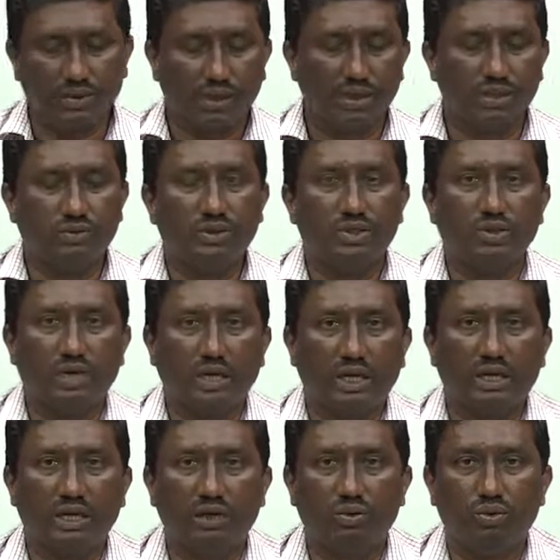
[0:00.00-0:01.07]
This switch gear
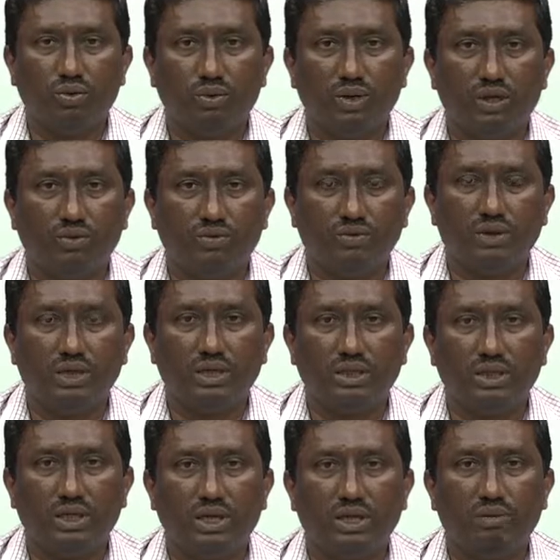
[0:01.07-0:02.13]
again could be of
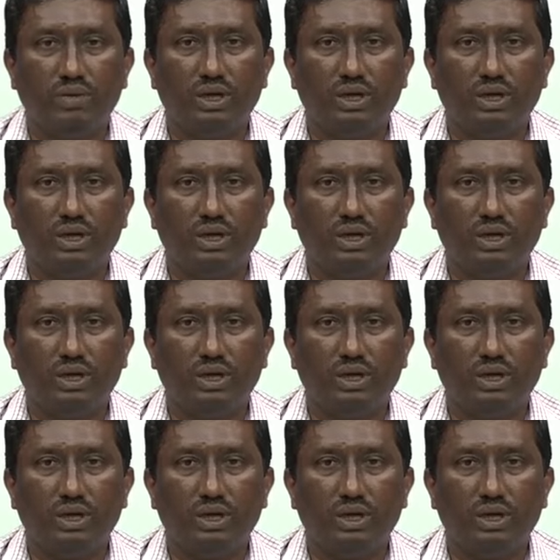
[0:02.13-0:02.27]
CT,